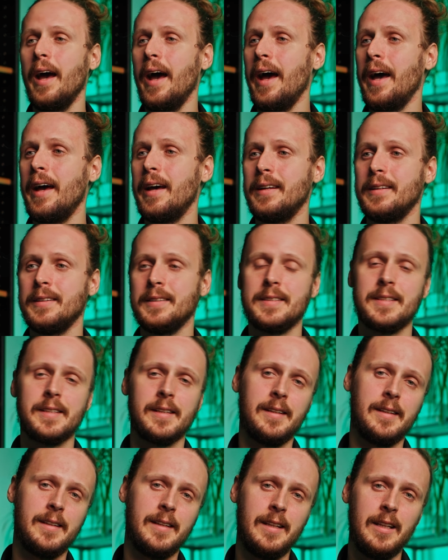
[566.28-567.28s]

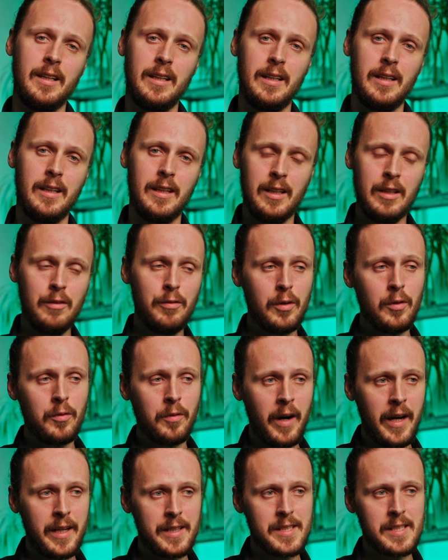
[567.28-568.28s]
And if you
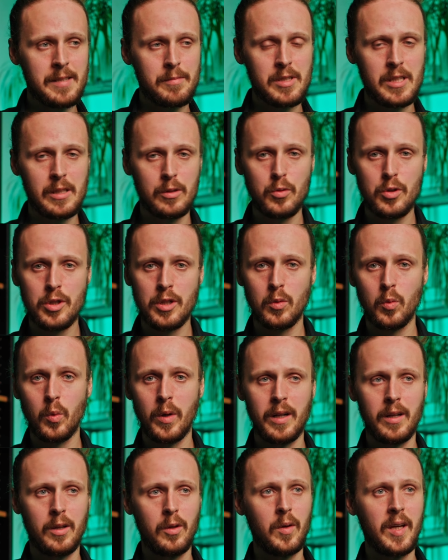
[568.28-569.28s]
find some solution
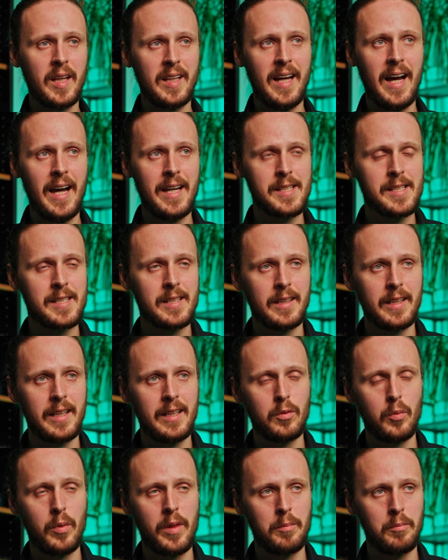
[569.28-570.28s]
where you can
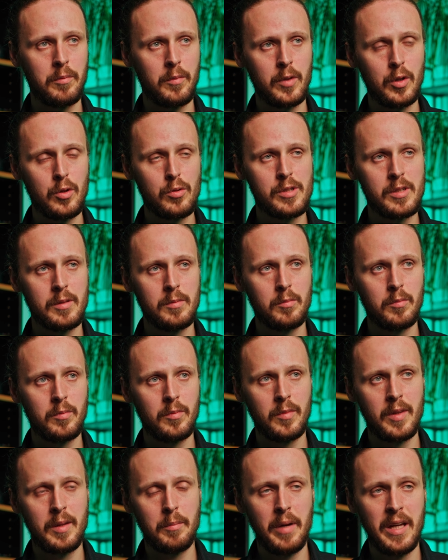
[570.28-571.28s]
isolate with
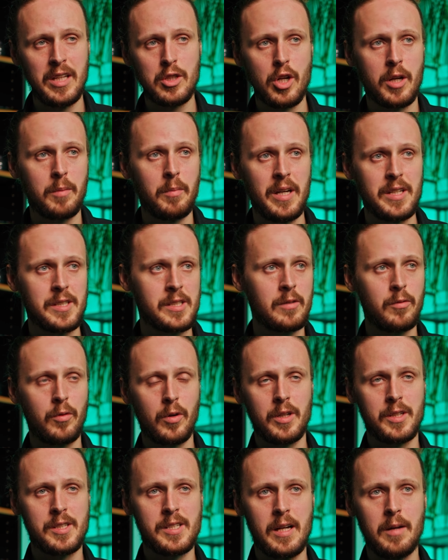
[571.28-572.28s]
using the Magic Mask,
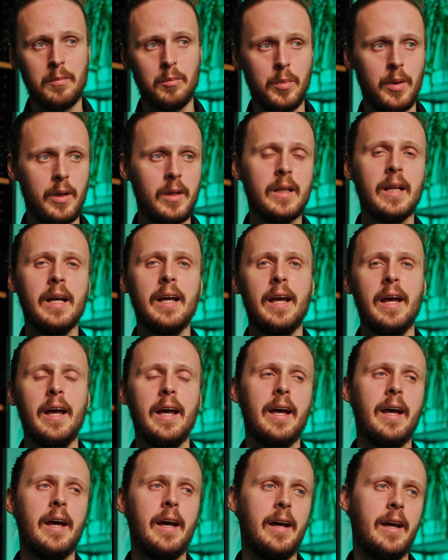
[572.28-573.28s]
for example,
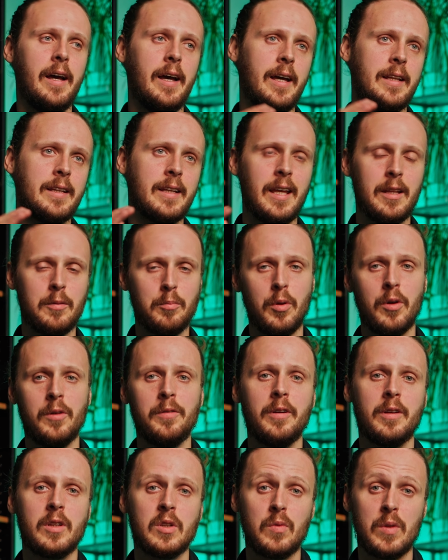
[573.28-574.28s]
and get
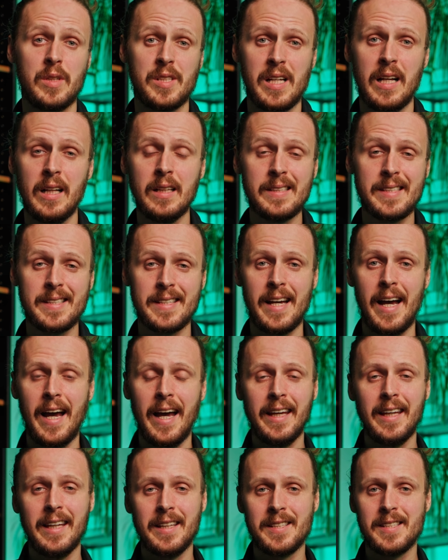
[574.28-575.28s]
perfect results,
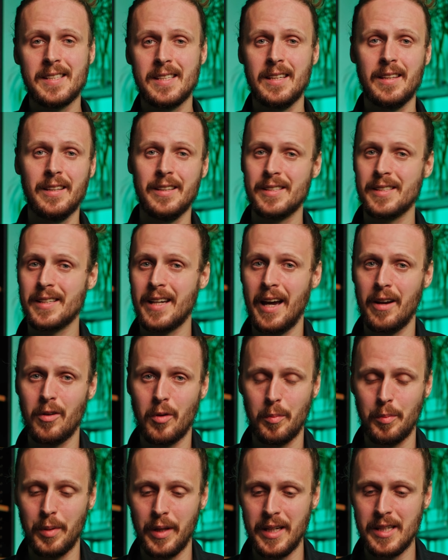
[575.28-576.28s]
I can see the sky
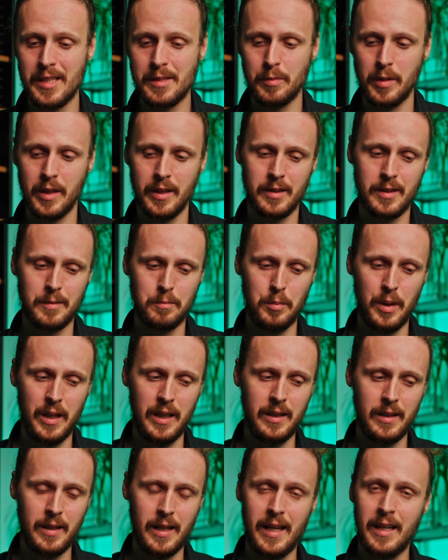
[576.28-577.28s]
replacement
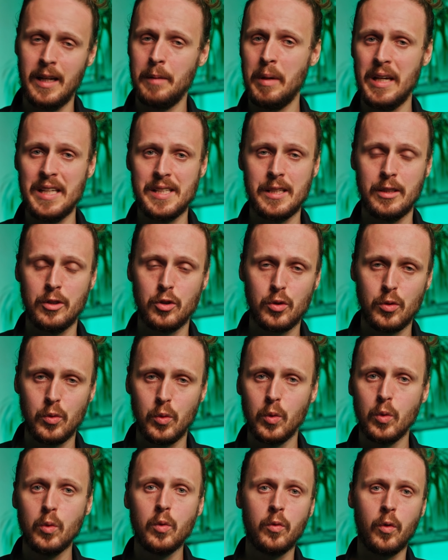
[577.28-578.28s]
being an amazing
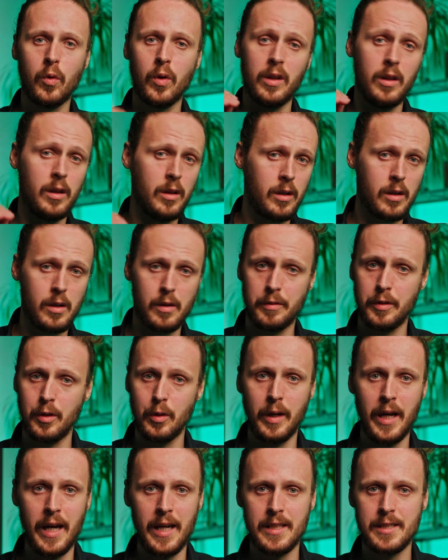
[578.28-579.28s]
tool for a lot of
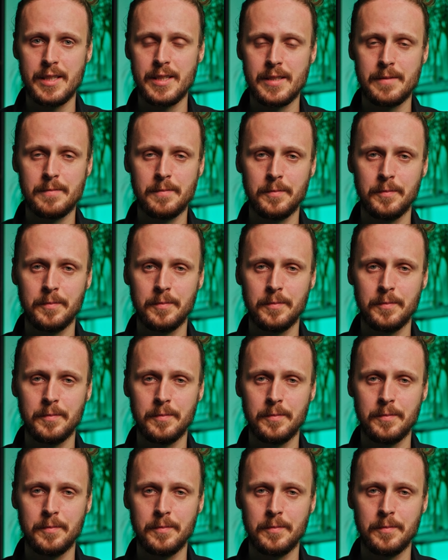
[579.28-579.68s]
you guys.